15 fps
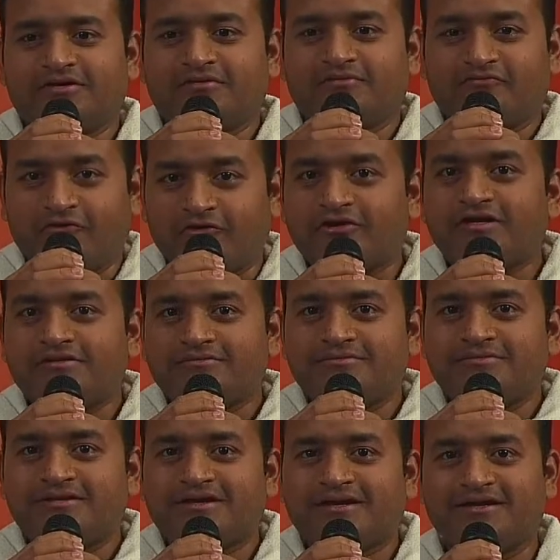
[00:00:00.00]

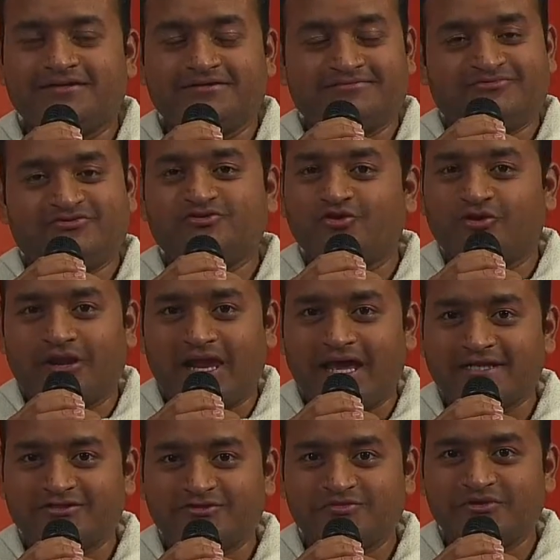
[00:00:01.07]
foreign and so
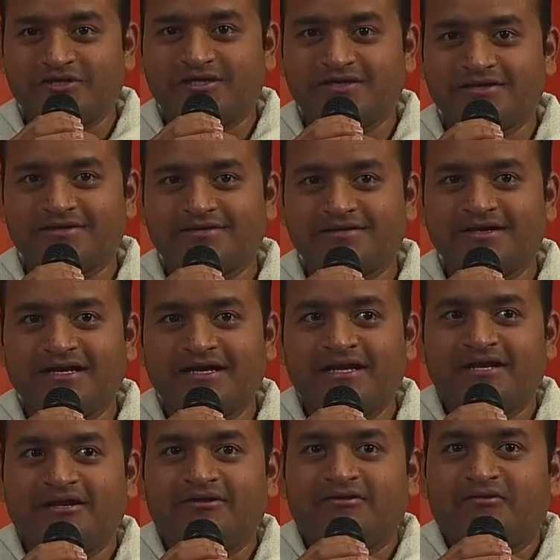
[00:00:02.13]
glad to be here.
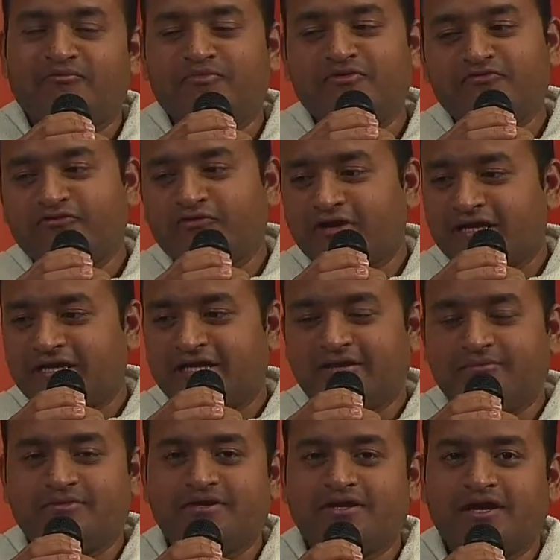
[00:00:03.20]
Before I
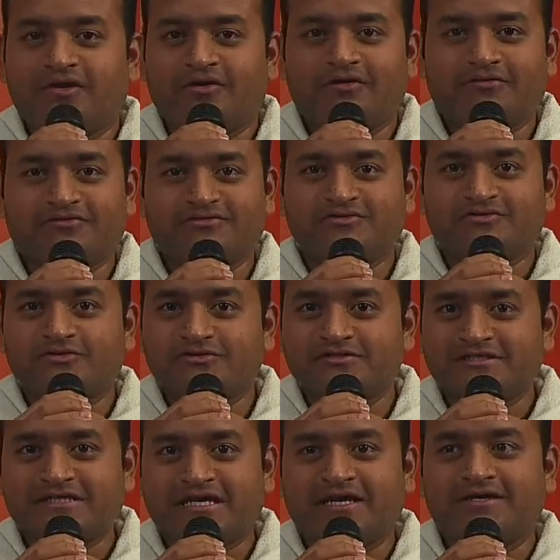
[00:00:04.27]
came here, a lot of
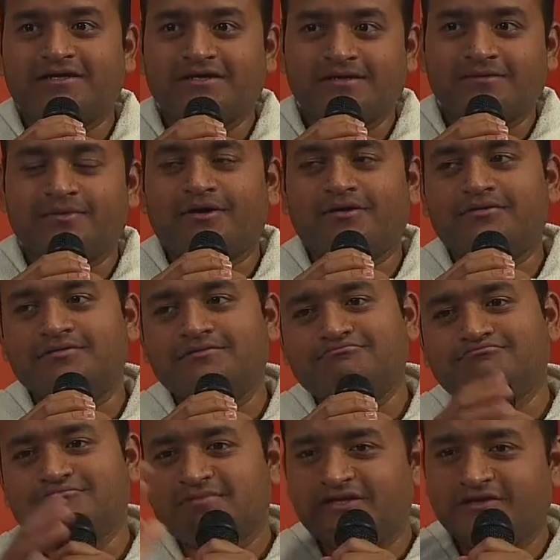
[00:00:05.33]
stories I heard about
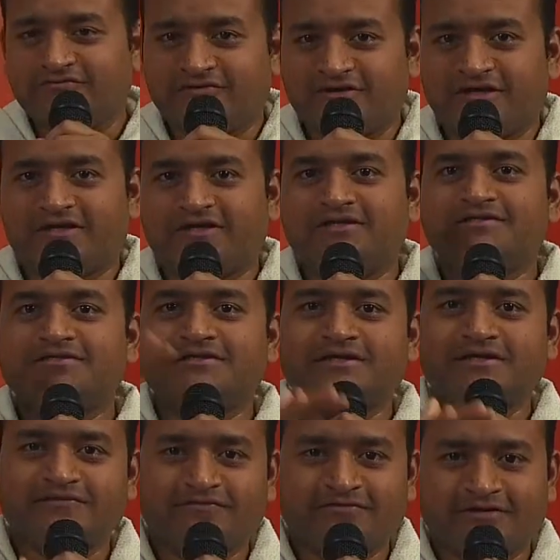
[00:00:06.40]
different culture,
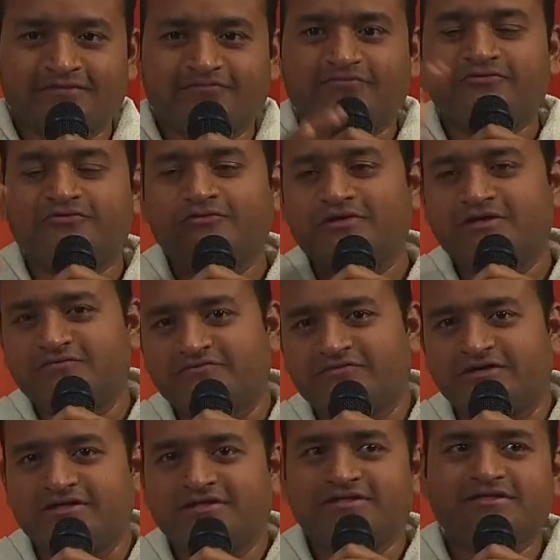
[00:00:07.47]
different food,
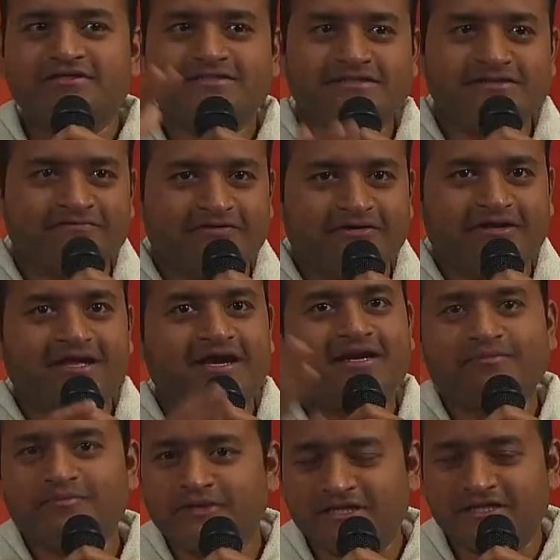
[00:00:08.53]
different this, different that.
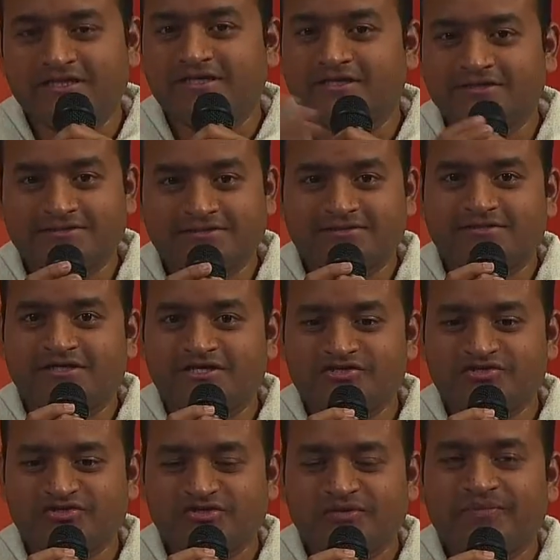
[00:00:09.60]
Many things
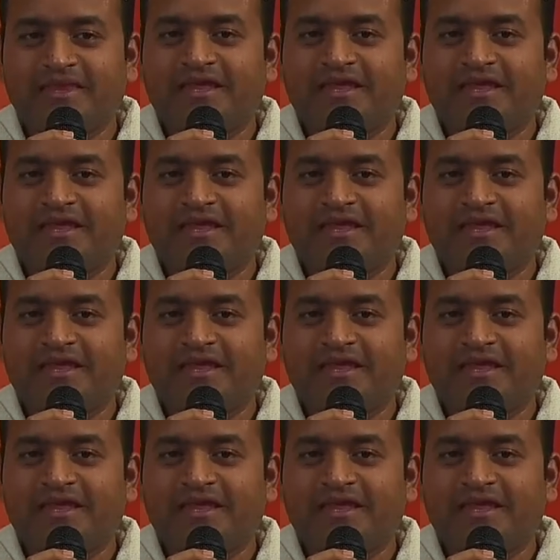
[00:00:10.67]
change,